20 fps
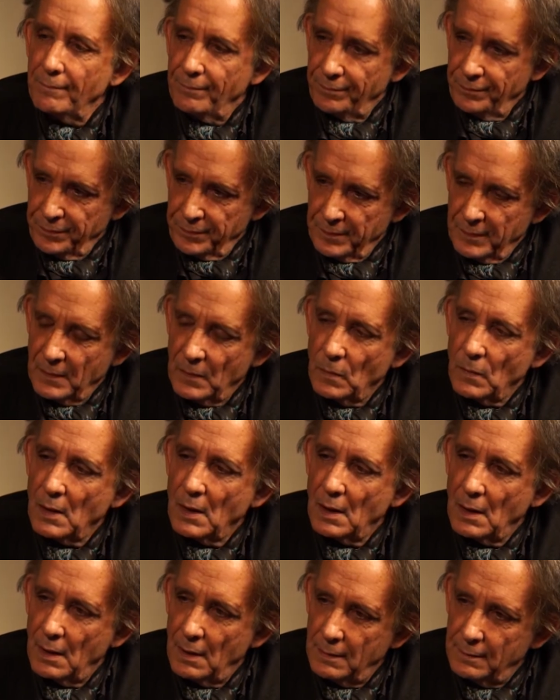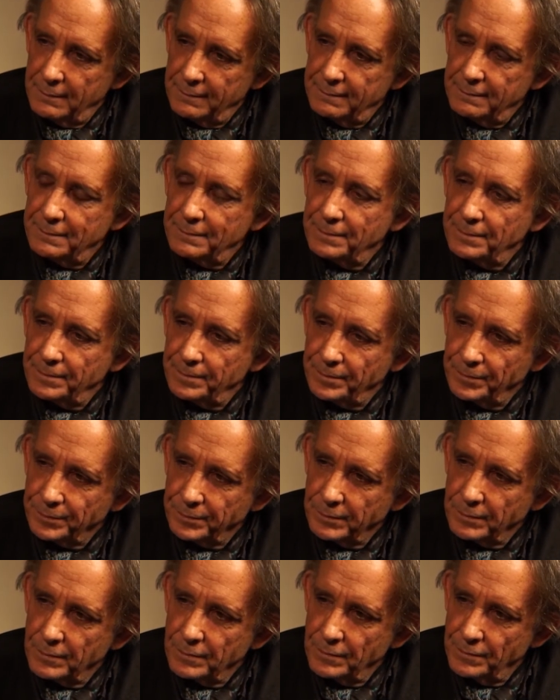And I think that that's a
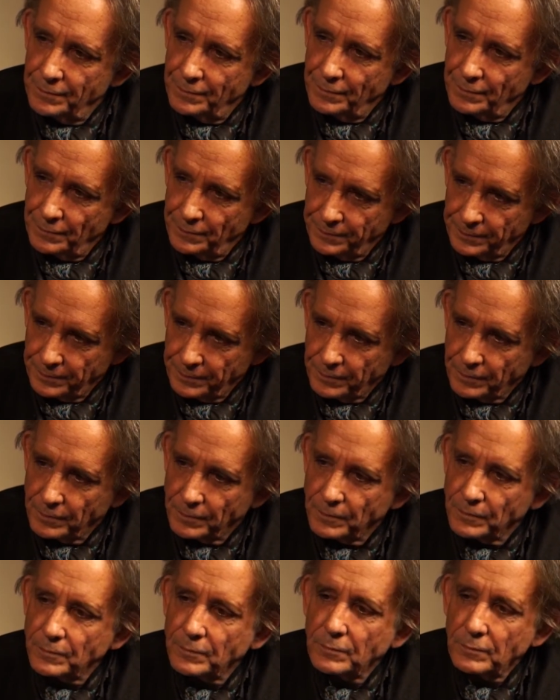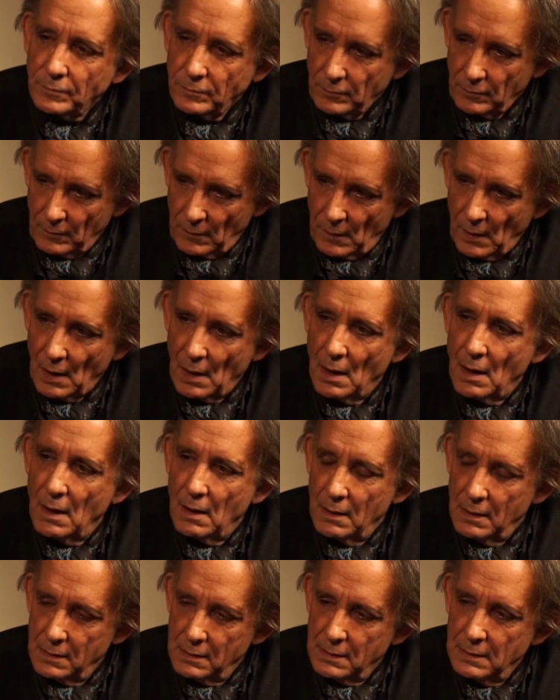very wise perception that
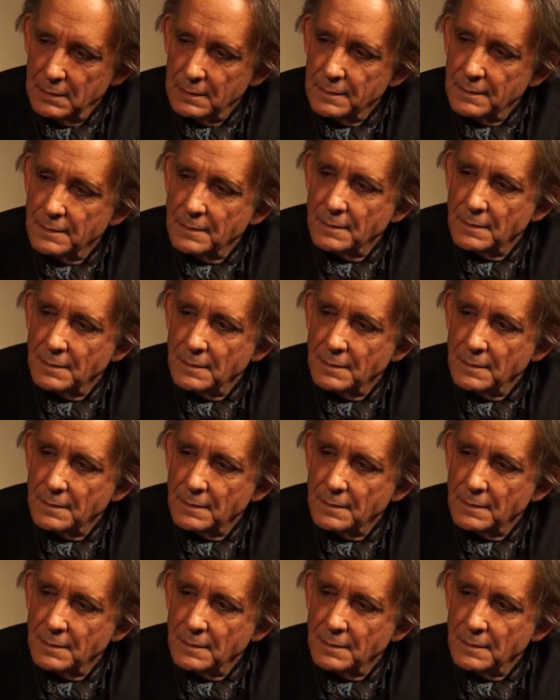you've come to.